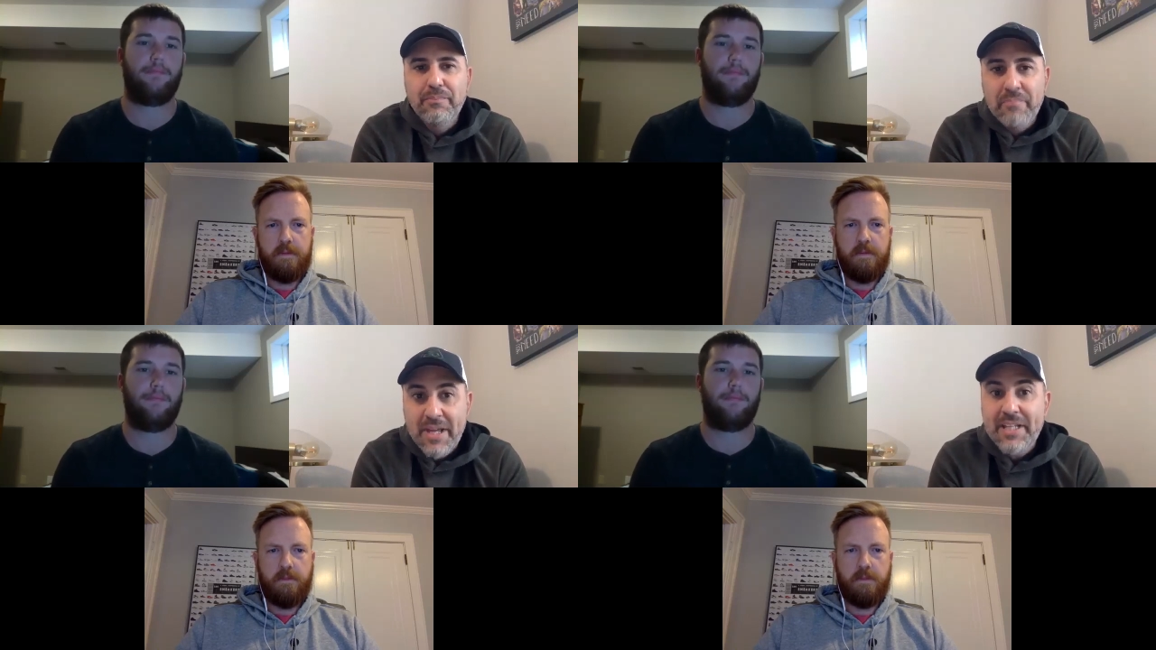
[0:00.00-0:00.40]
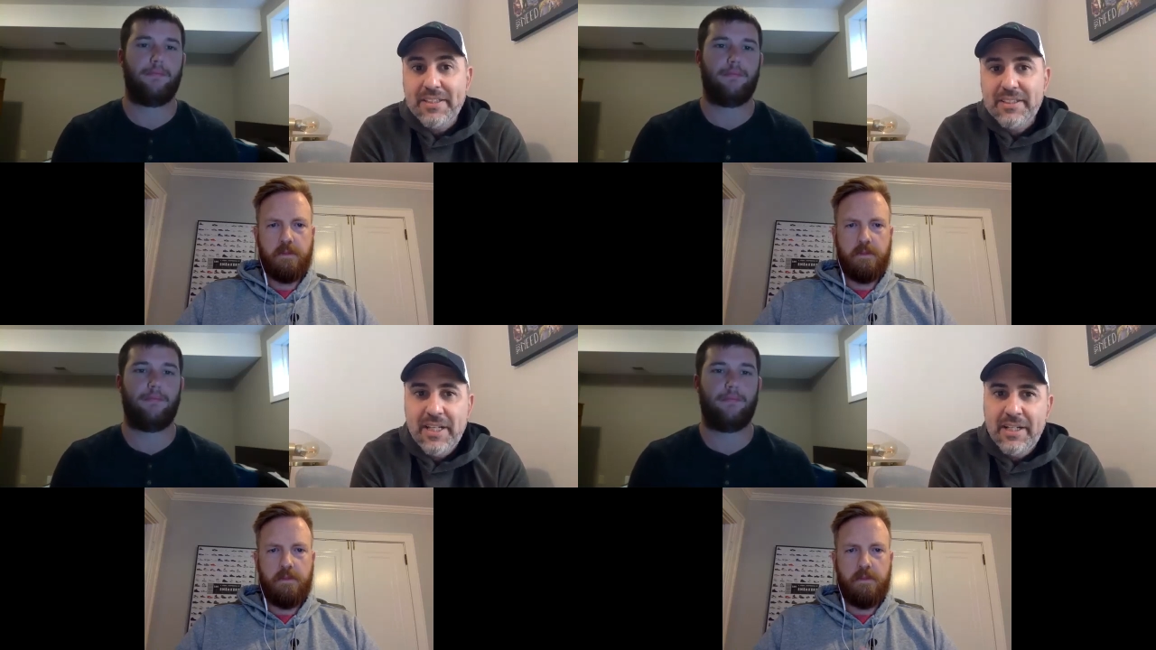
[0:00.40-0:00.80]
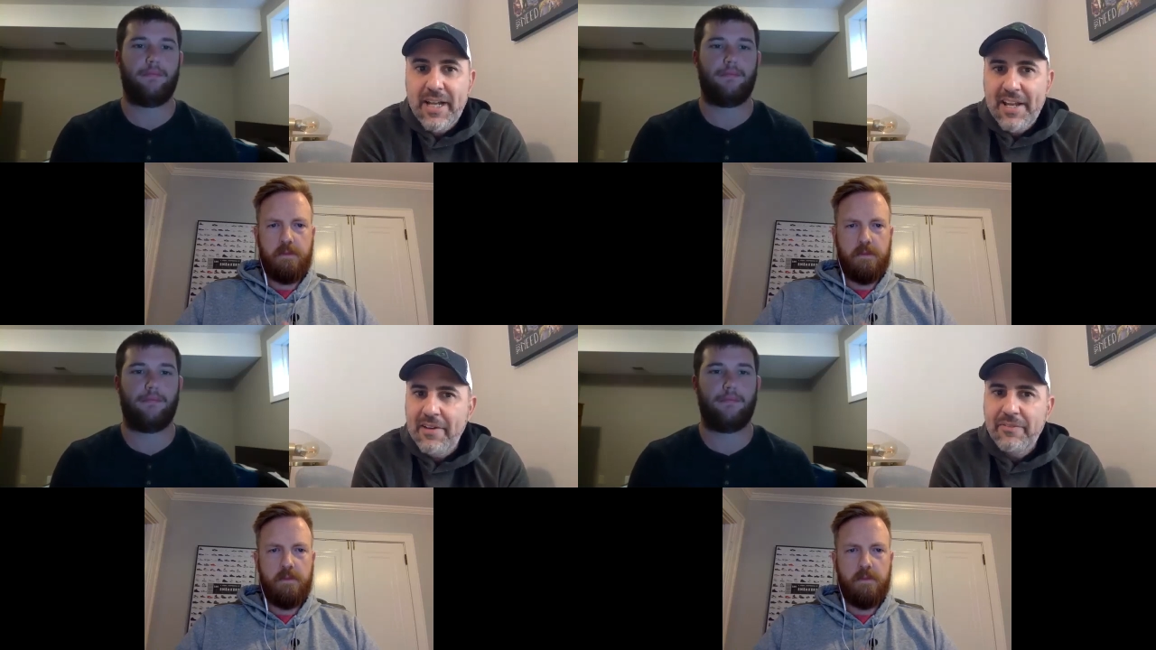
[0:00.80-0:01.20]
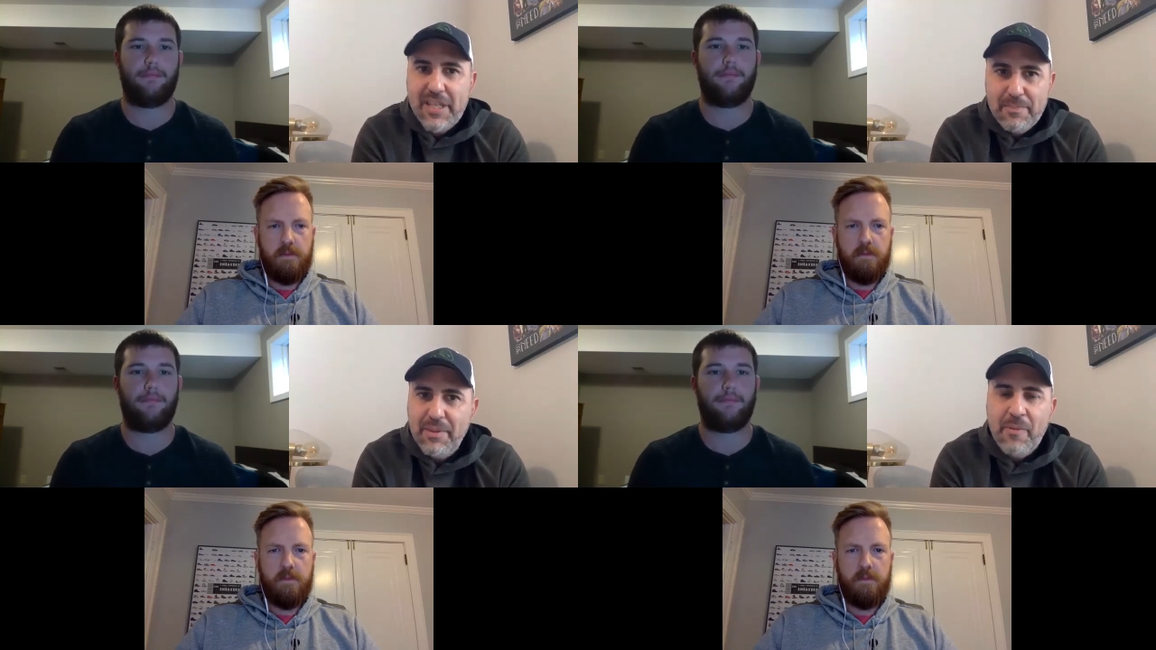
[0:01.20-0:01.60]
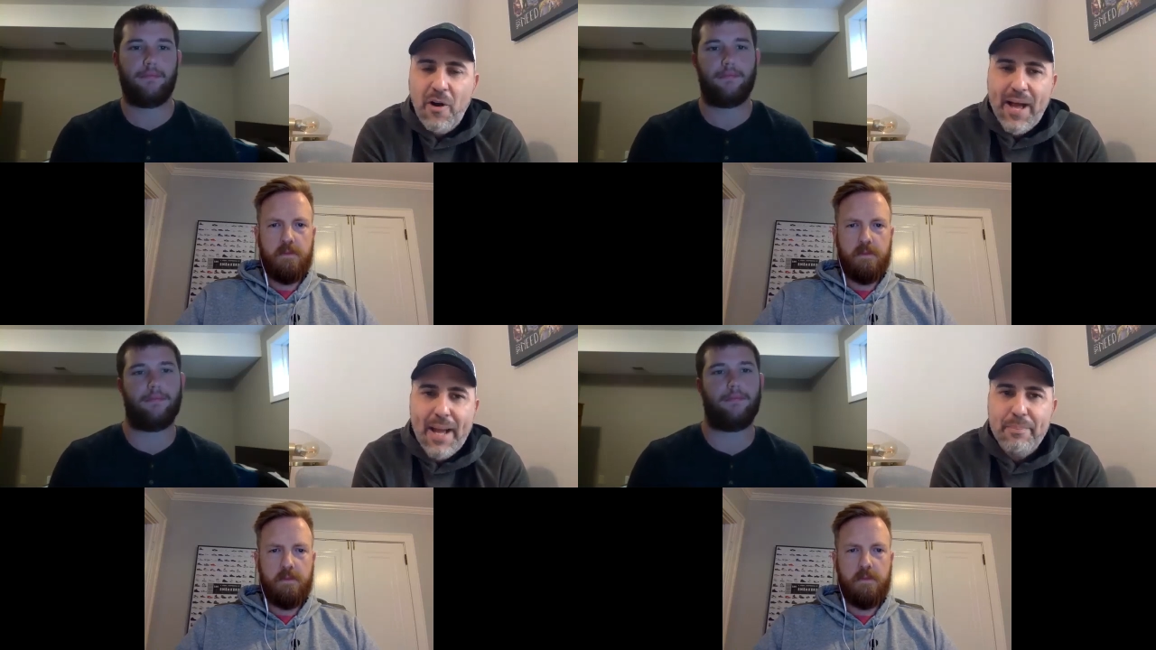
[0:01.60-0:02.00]
Speaker 1: minutes and and keep them
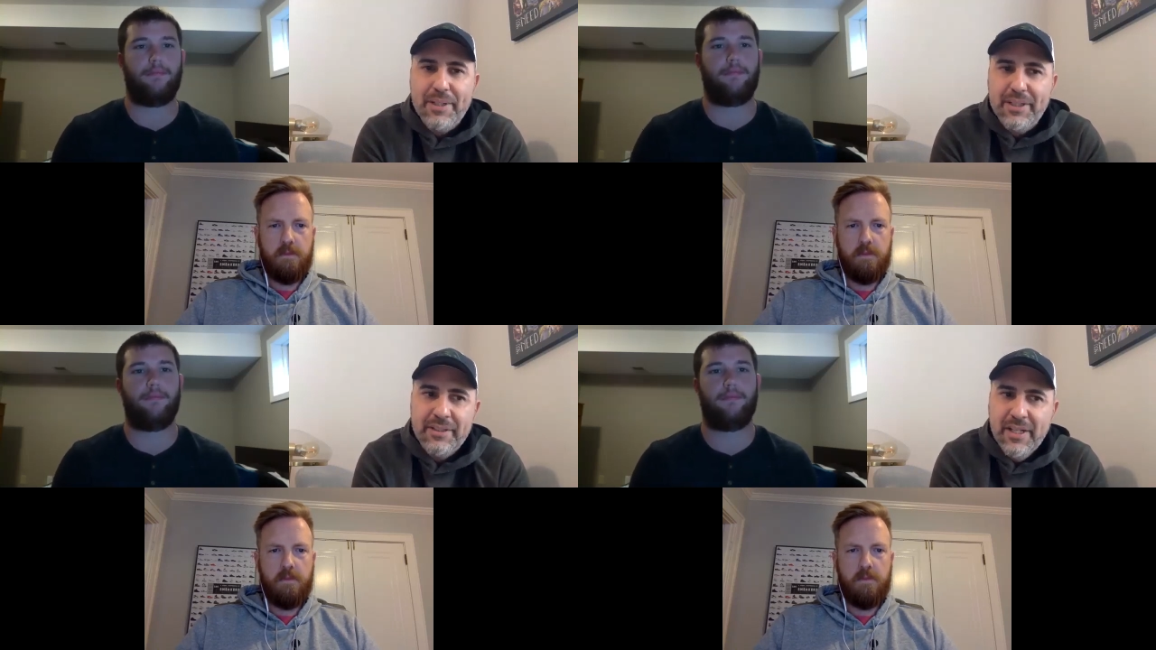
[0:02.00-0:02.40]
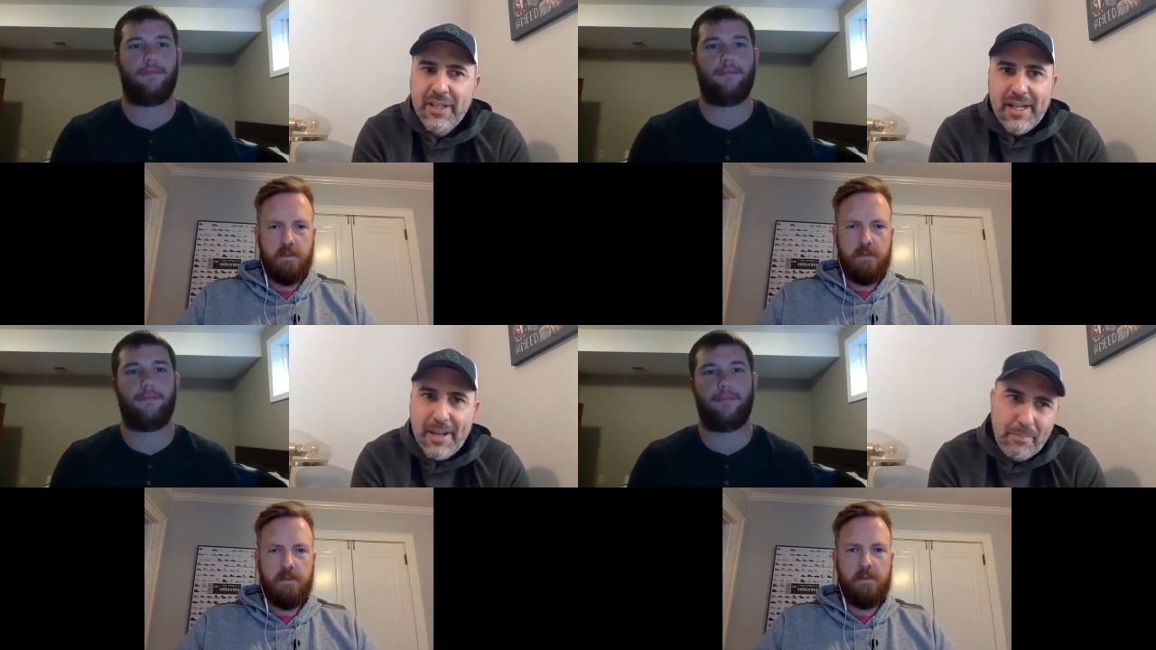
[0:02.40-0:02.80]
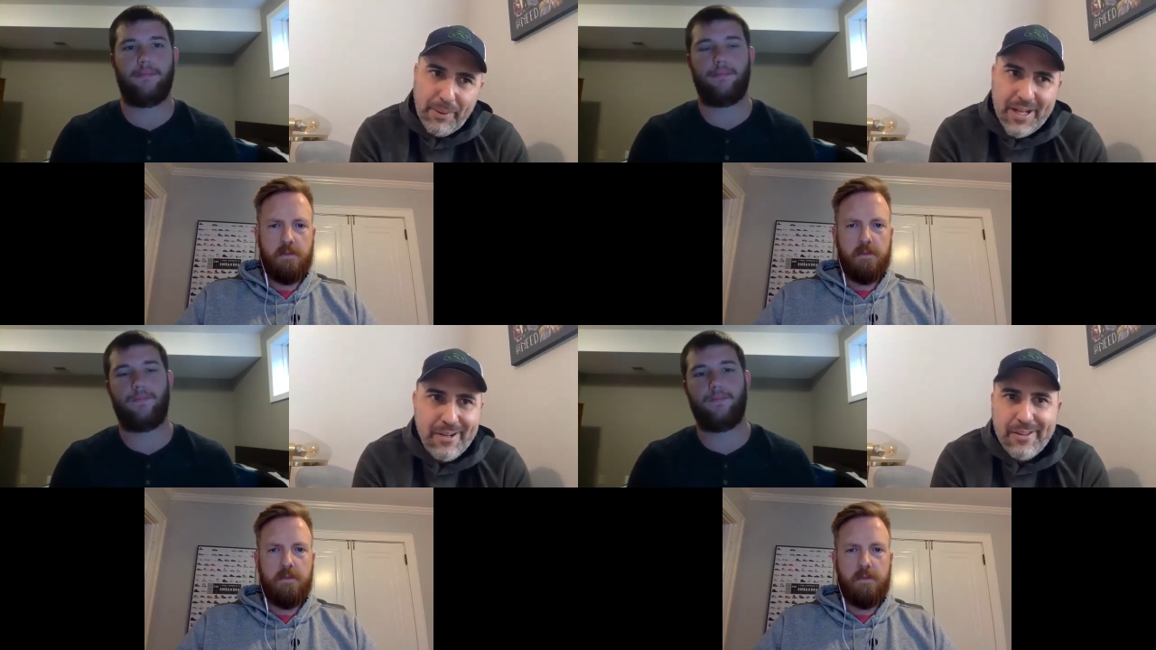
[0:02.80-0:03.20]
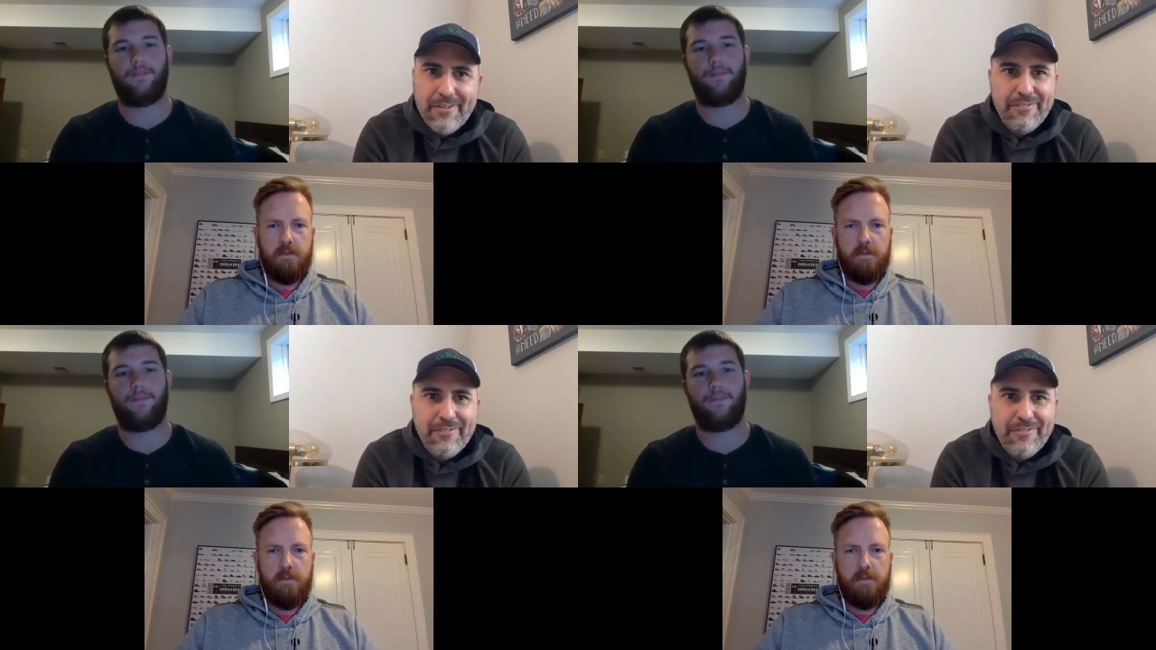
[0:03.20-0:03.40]
all happy and and play to their